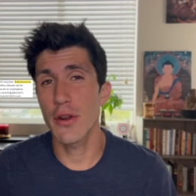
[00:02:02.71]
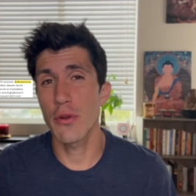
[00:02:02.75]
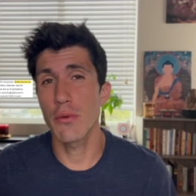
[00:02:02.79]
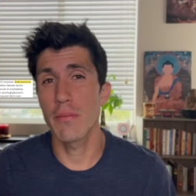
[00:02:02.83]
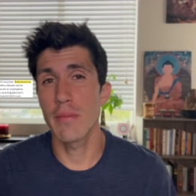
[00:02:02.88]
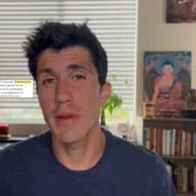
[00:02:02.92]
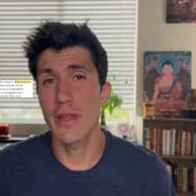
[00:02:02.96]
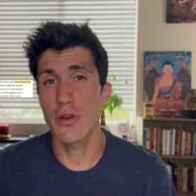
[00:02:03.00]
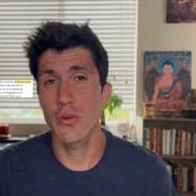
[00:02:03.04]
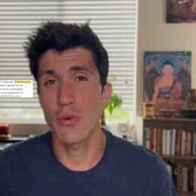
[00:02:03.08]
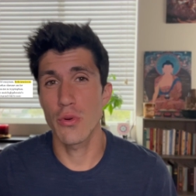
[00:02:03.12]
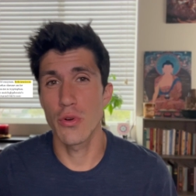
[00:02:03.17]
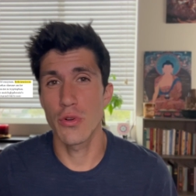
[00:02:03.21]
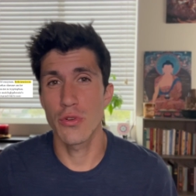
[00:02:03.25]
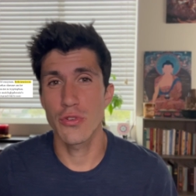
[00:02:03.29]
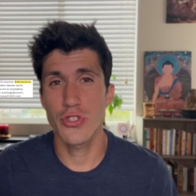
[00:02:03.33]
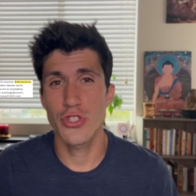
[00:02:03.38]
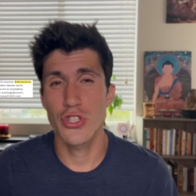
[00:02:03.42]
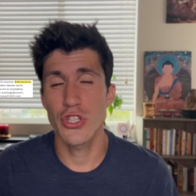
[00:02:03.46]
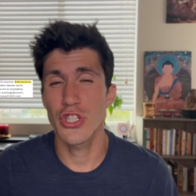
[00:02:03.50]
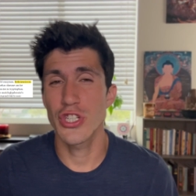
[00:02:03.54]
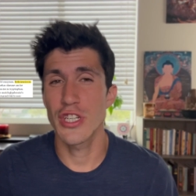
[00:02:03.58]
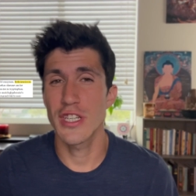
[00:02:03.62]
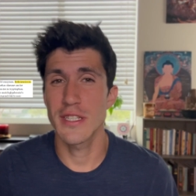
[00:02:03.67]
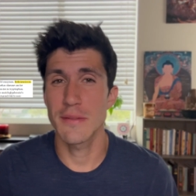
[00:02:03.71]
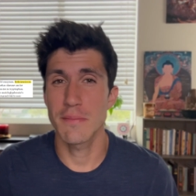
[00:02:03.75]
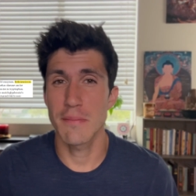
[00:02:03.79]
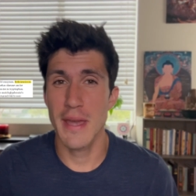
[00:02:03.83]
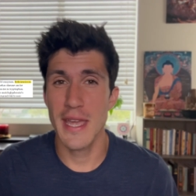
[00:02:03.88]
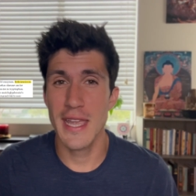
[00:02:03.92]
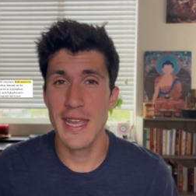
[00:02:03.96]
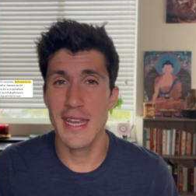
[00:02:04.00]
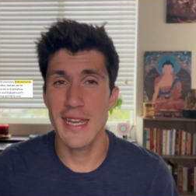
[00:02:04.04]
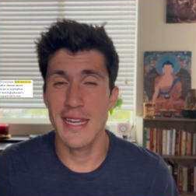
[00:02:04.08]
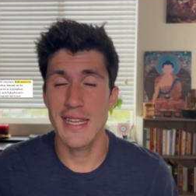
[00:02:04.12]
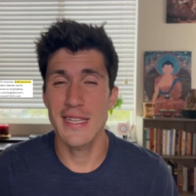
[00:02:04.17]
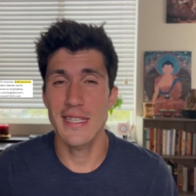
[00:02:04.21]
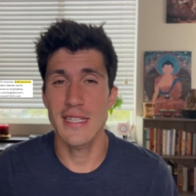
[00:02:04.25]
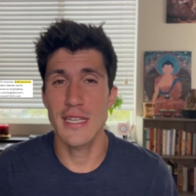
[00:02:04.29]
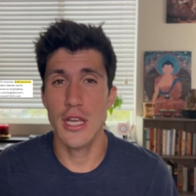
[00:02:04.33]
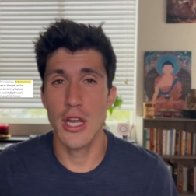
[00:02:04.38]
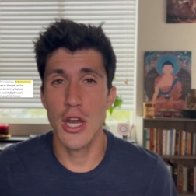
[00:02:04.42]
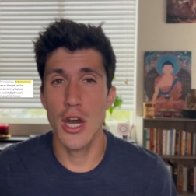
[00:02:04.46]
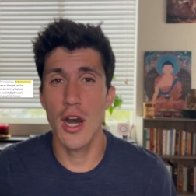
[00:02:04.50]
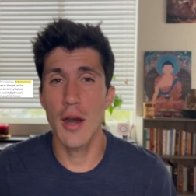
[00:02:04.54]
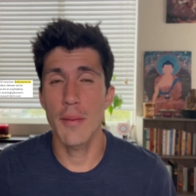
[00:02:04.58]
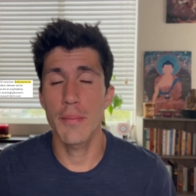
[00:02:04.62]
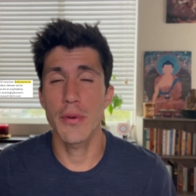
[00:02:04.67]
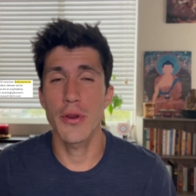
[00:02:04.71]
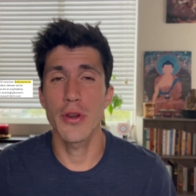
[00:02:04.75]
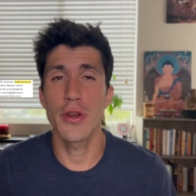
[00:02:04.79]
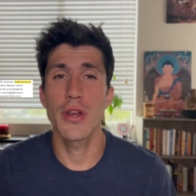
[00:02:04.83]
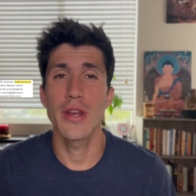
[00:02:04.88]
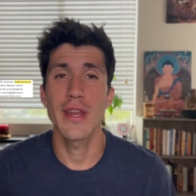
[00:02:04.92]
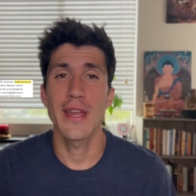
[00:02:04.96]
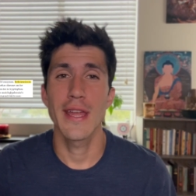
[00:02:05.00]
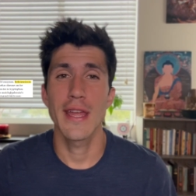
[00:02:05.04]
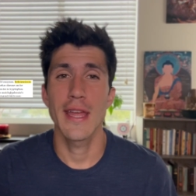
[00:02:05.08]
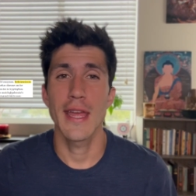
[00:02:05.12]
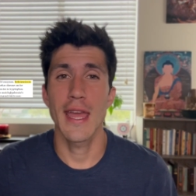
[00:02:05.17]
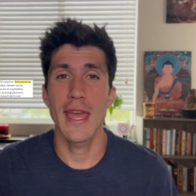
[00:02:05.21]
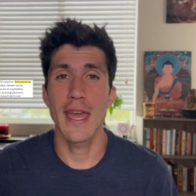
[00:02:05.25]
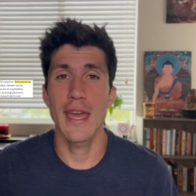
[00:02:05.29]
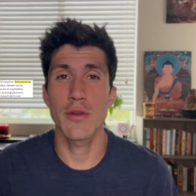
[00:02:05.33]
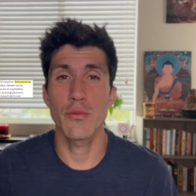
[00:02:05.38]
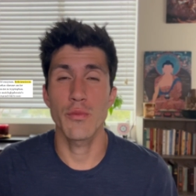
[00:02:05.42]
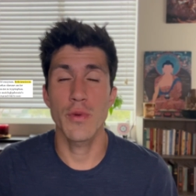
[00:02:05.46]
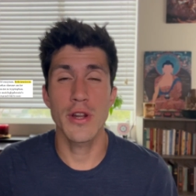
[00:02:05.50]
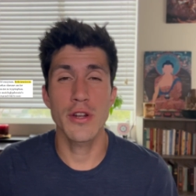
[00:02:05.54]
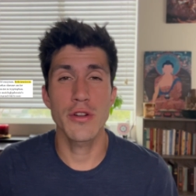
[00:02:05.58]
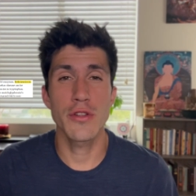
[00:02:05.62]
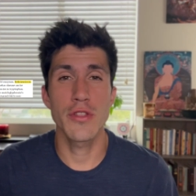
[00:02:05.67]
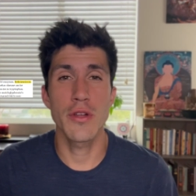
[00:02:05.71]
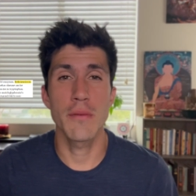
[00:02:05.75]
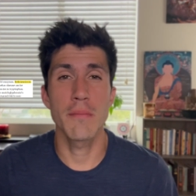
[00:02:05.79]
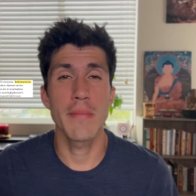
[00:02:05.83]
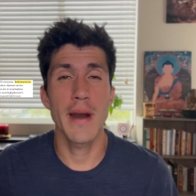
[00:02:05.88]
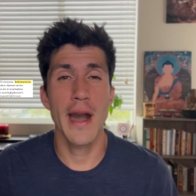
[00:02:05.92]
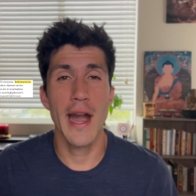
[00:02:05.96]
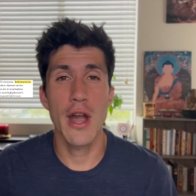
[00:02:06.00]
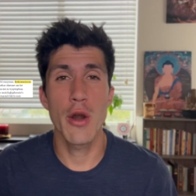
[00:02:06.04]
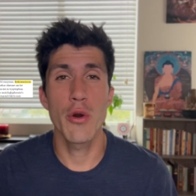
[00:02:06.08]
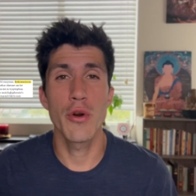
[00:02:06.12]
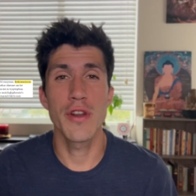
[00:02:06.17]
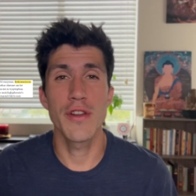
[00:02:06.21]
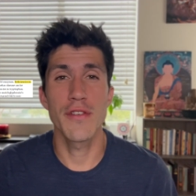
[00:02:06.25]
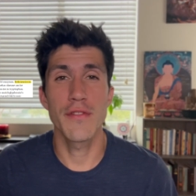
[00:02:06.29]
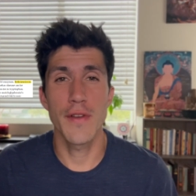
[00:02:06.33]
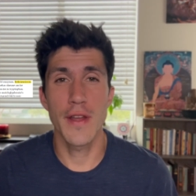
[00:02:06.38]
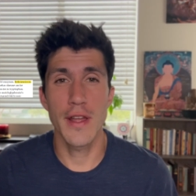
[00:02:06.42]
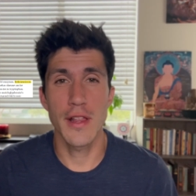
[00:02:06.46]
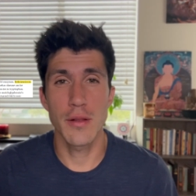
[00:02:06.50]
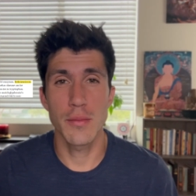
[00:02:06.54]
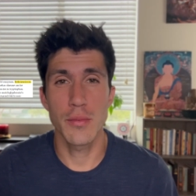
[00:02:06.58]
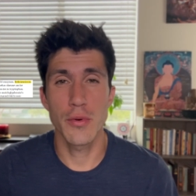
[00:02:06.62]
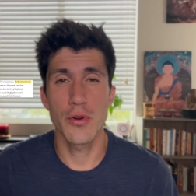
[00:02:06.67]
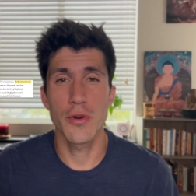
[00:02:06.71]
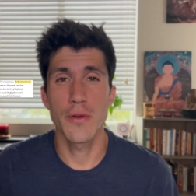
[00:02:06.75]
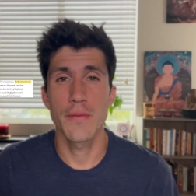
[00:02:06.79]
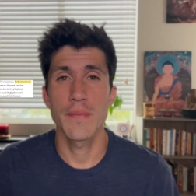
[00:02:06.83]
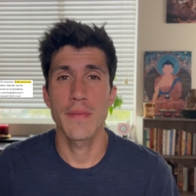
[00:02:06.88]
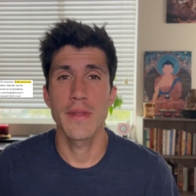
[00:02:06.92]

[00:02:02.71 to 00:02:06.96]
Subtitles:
minerals such as manganese and copper and render them biounavailable.